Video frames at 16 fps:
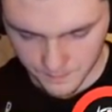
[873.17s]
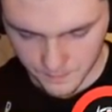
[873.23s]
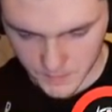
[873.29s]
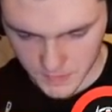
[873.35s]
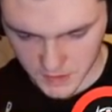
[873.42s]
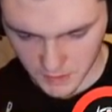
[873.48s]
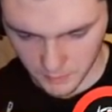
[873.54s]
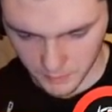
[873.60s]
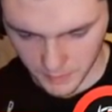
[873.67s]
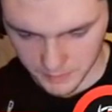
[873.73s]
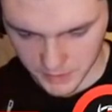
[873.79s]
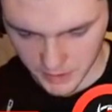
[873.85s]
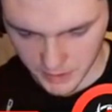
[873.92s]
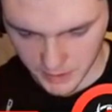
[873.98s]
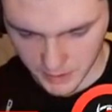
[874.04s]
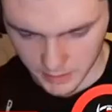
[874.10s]
So I'll Baby
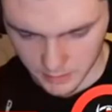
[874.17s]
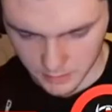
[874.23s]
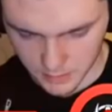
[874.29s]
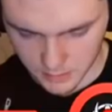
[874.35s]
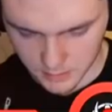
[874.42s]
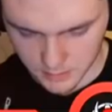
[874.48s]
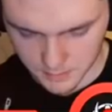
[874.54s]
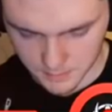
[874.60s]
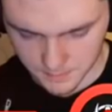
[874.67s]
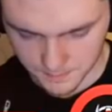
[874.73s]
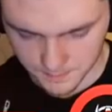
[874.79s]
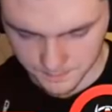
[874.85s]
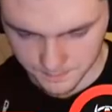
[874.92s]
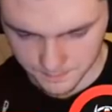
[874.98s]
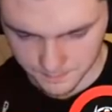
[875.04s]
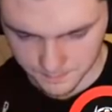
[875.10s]
Drag NATO.
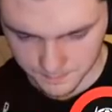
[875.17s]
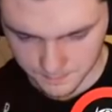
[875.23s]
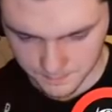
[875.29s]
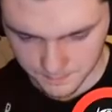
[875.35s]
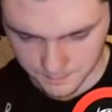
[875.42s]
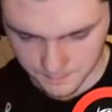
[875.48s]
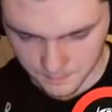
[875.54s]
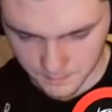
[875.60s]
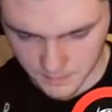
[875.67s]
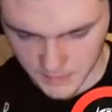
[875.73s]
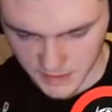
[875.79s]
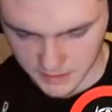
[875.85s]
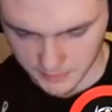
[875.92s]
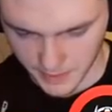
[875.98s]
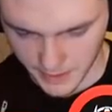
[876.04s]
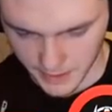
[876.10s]
That's
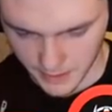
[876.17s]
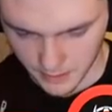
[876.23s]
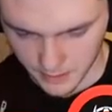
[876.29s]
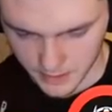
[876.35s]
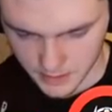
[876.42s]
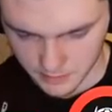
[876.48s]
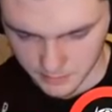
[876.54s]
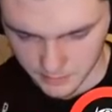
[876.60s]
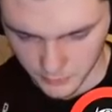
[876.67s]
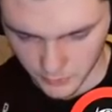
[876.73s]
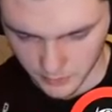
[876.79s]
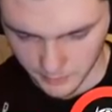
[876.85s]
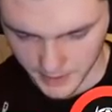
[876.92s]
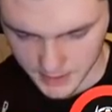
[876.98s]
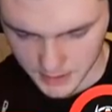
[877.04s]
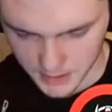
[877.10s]
a bad day. That's a really
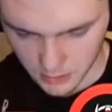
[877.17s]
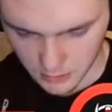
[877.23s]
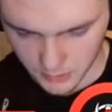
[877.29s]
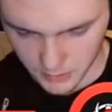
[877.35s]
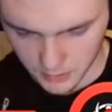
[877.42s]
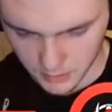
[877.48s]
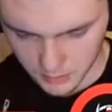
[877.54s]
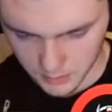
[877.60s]
bad snowball.